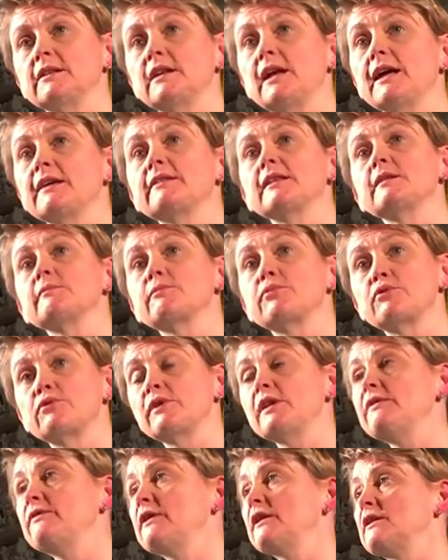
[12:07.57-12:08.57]
than I think
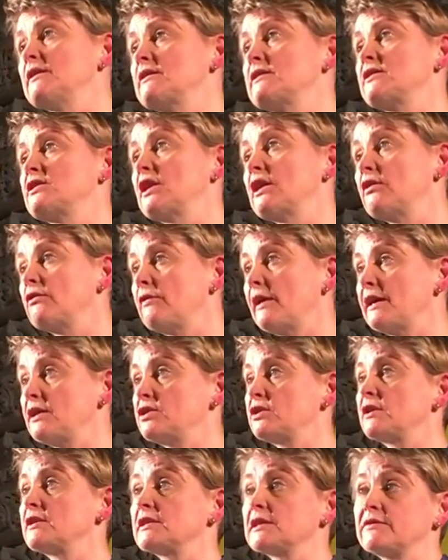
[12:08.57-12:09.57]
previous
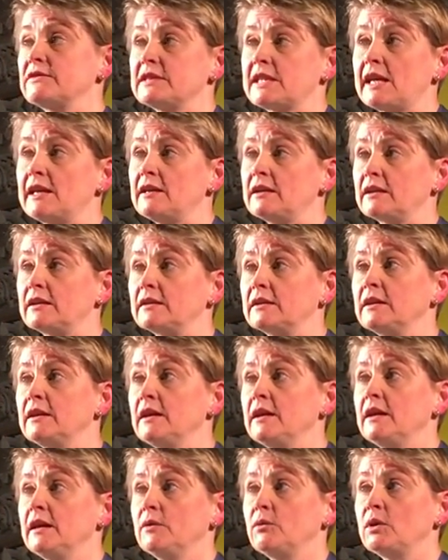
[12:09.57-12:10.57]
generations have taken
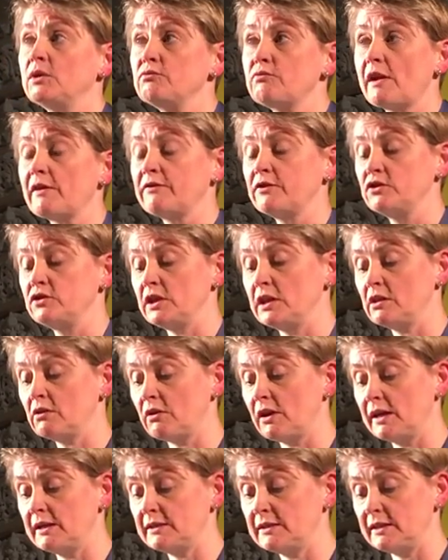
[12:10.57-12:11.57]
when refugee
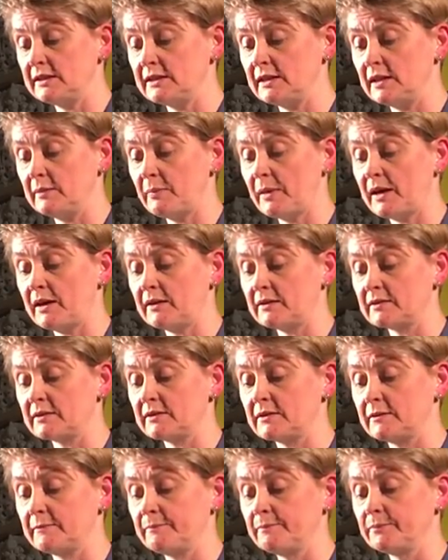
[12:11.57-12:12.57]
crises in the
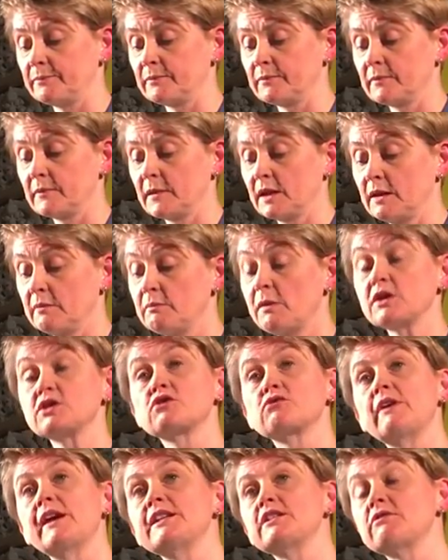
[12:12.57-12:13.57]
past.
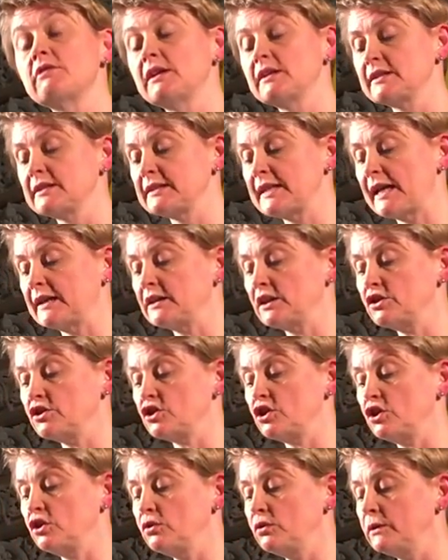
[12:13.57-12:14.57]
Much greater understanding,
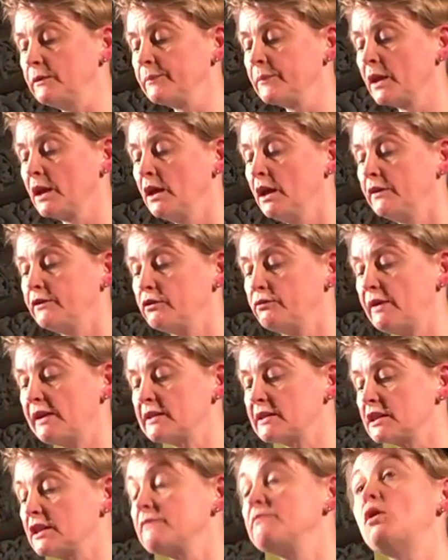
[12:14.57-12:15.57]
too, of the
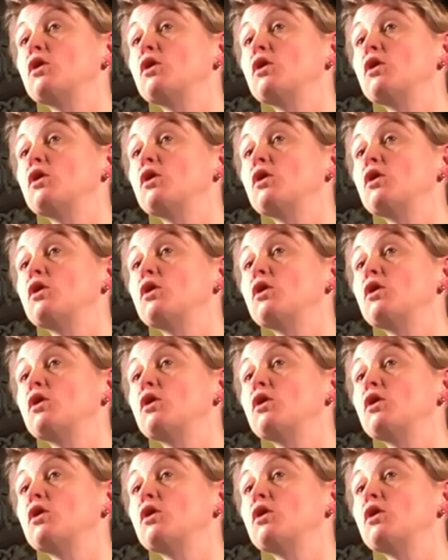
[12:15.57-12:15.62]
risks of